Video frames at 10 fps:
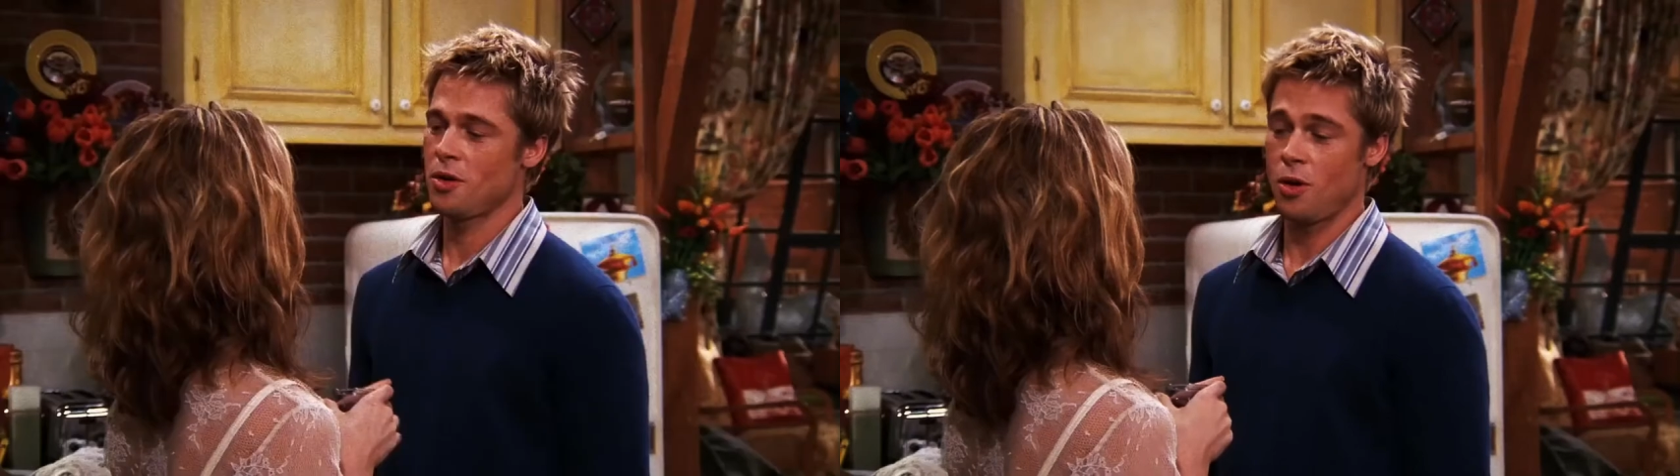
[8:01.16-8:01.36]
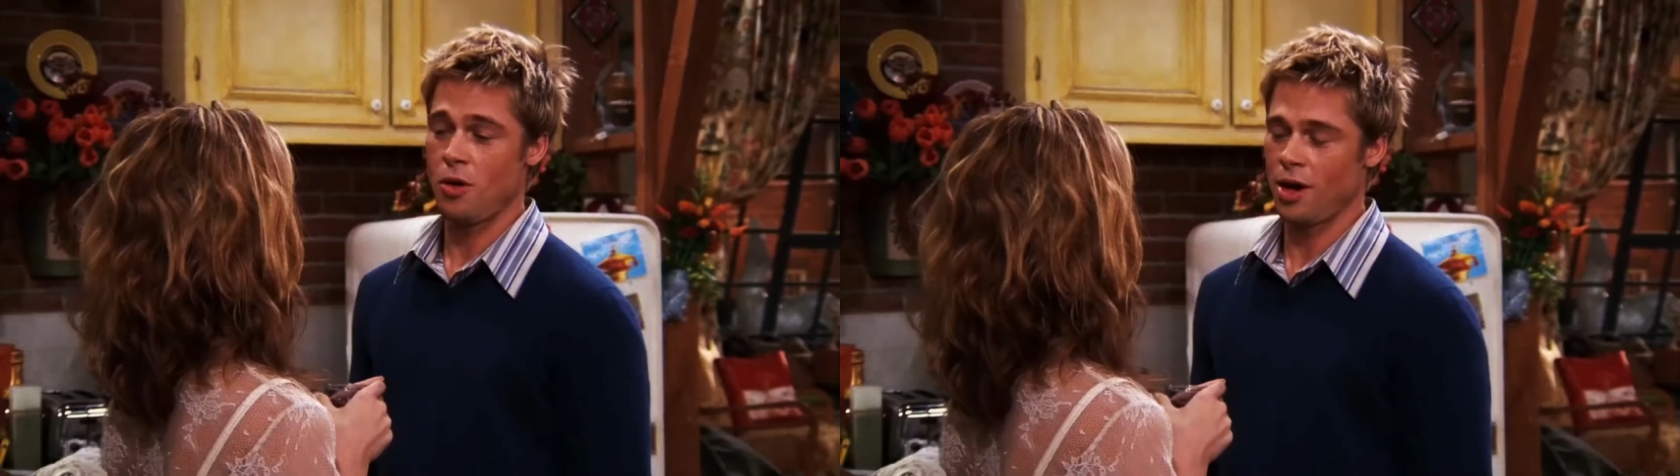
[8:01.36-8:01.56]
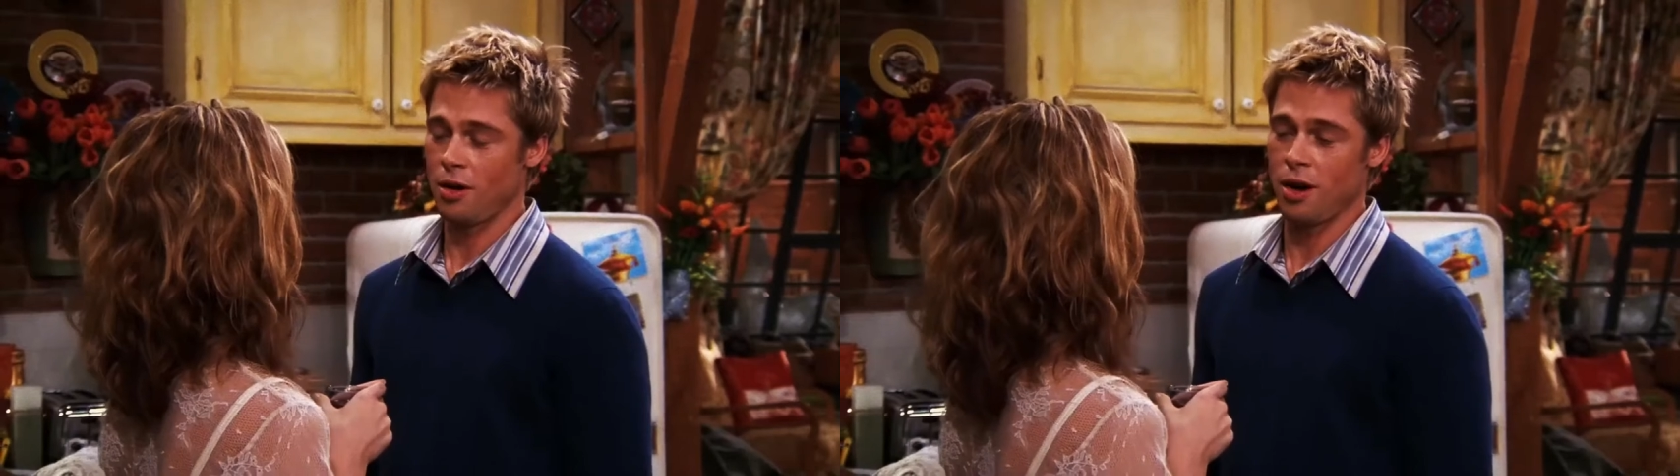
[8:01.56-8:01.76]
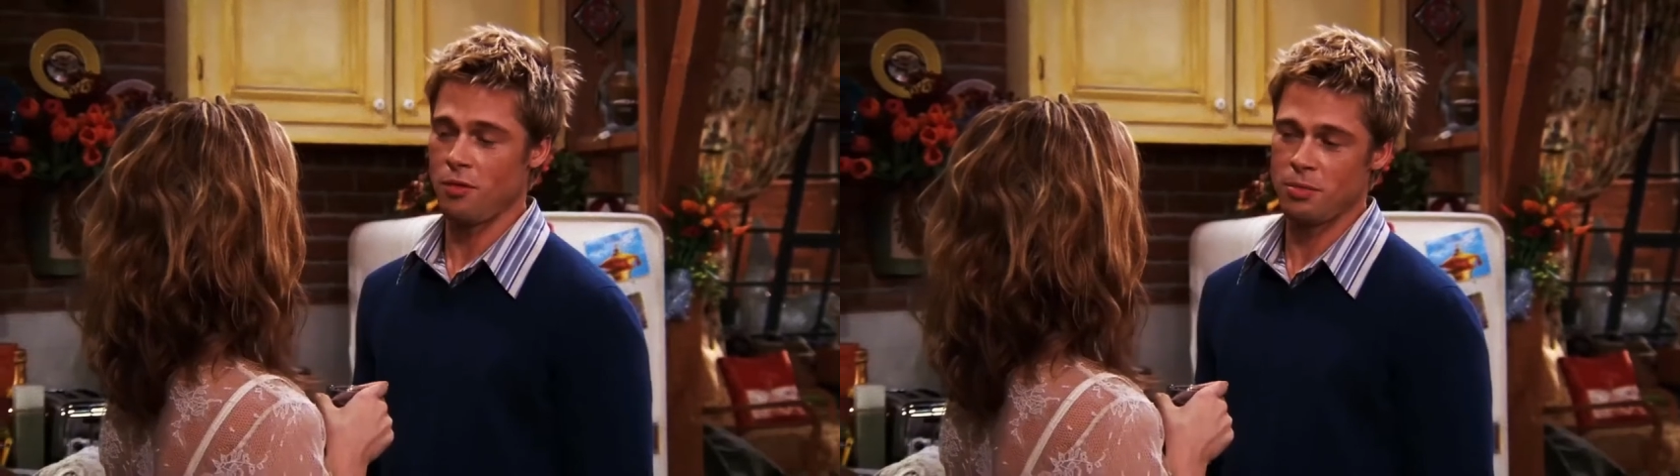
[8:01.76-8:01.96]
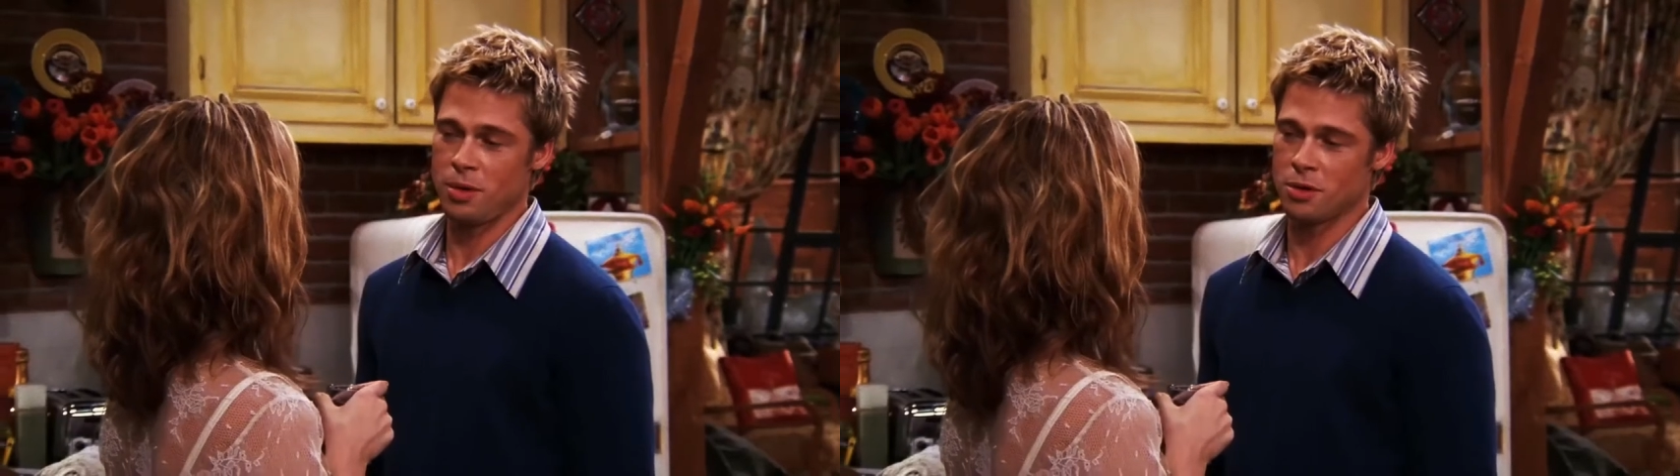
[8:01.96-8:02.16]
contain his
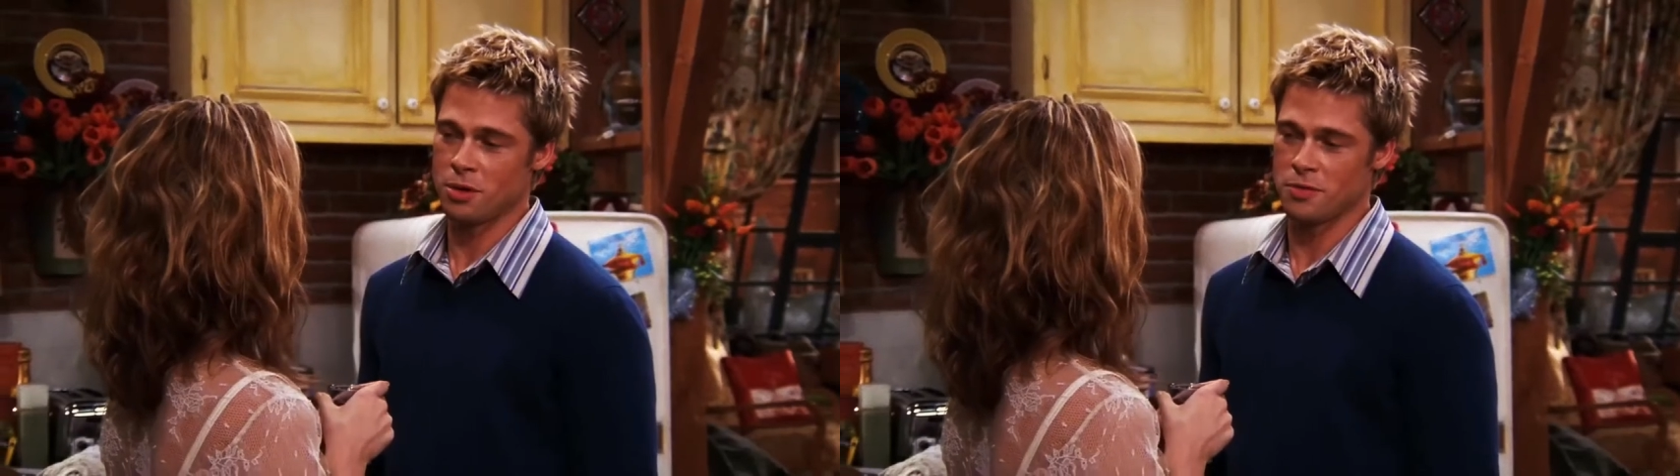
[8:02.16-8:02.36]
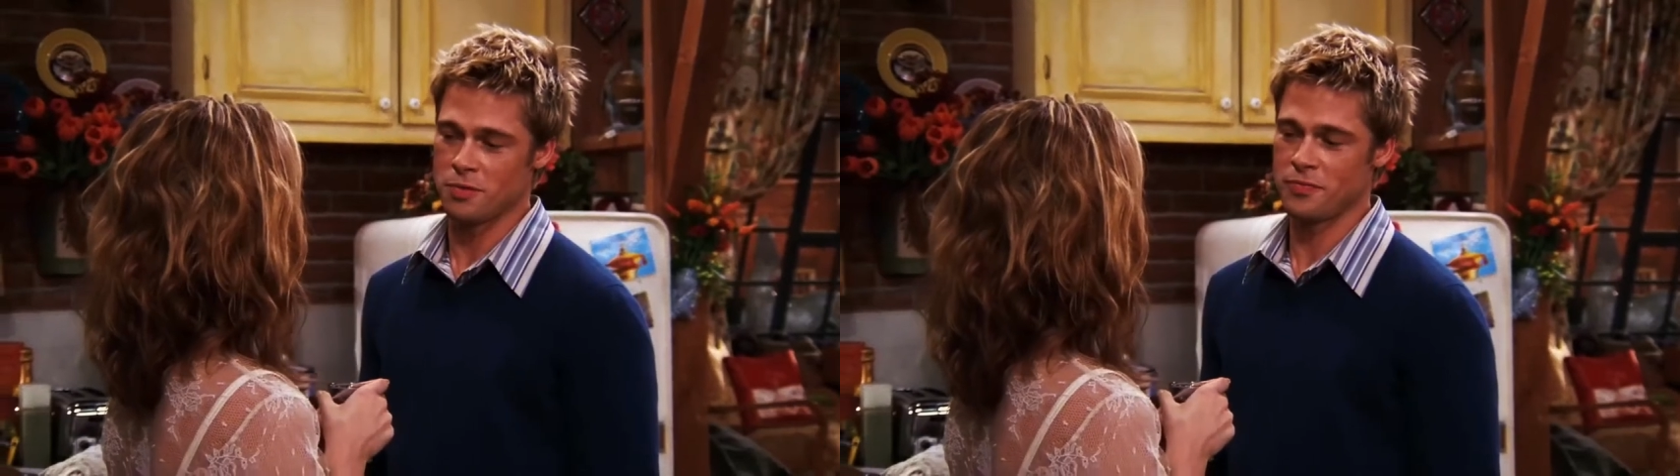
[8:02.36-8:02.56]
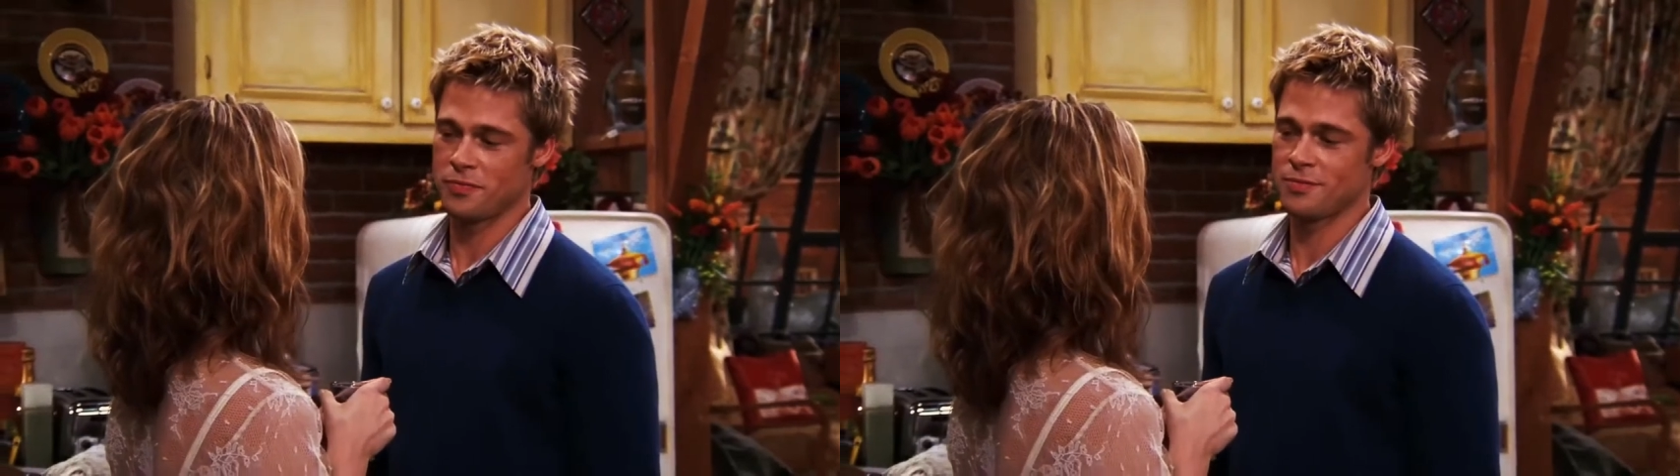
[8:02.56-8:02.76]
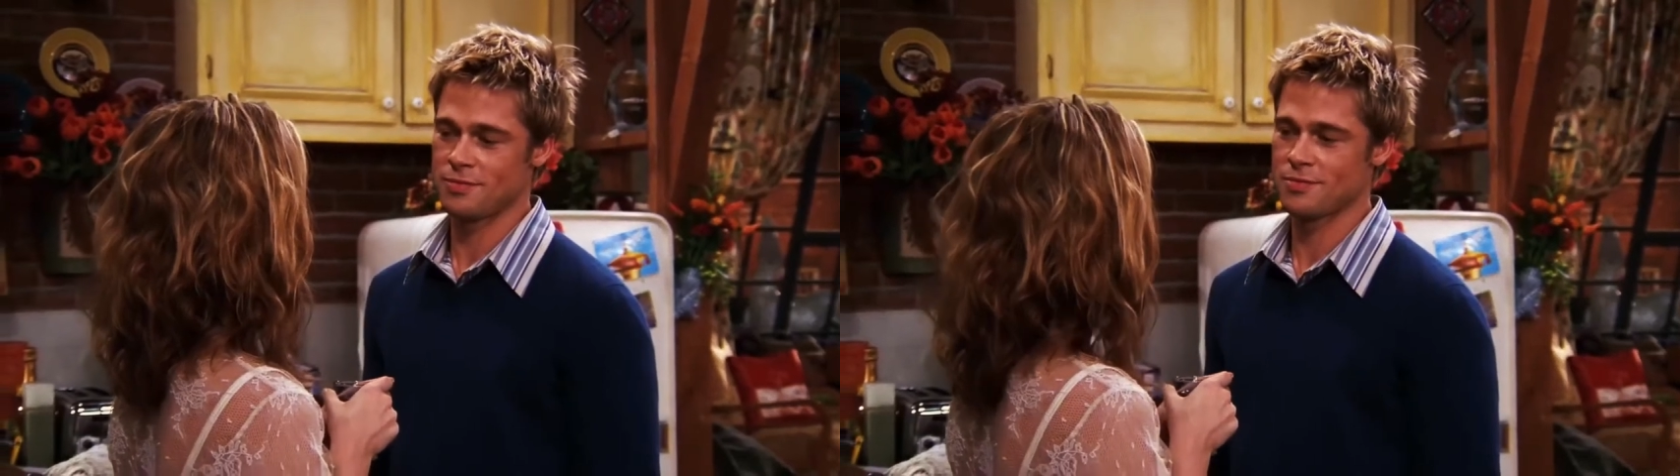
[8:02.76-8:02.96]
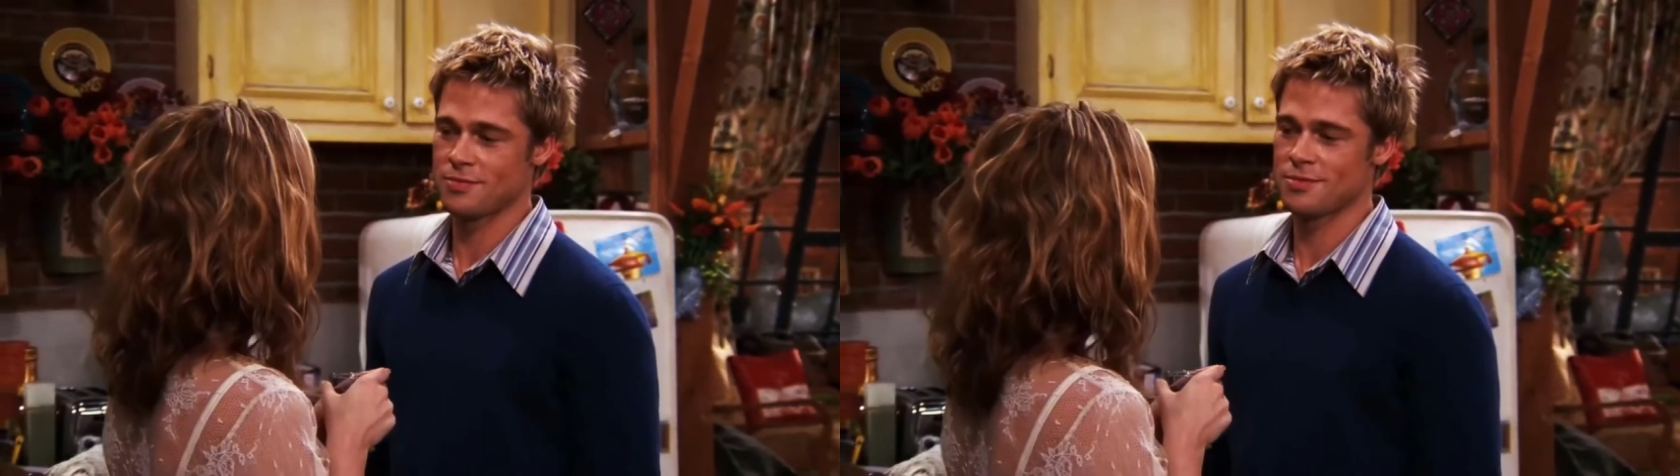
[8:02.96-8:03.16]
fondness for yams,
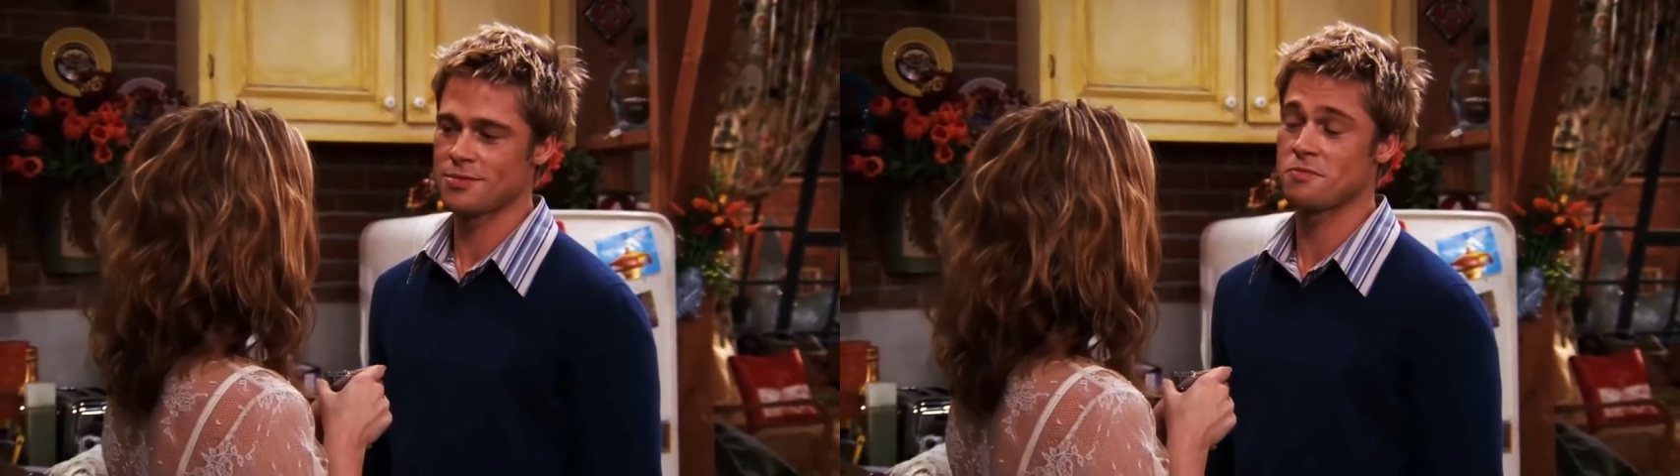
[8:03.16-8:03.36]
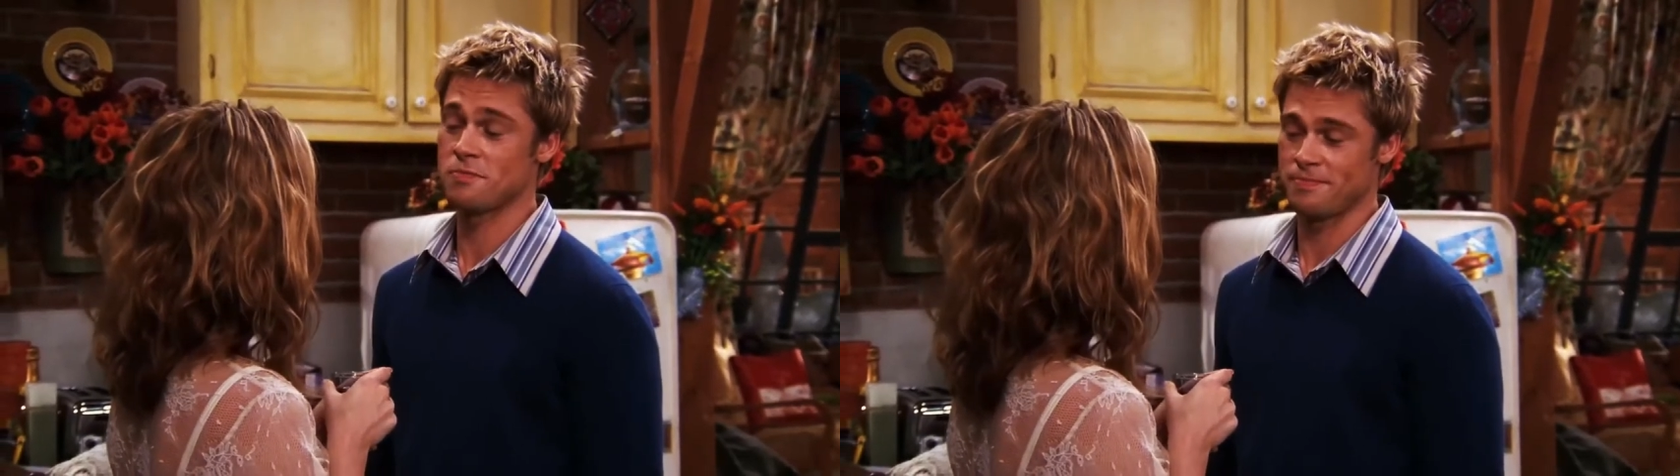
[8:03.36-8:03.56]
which he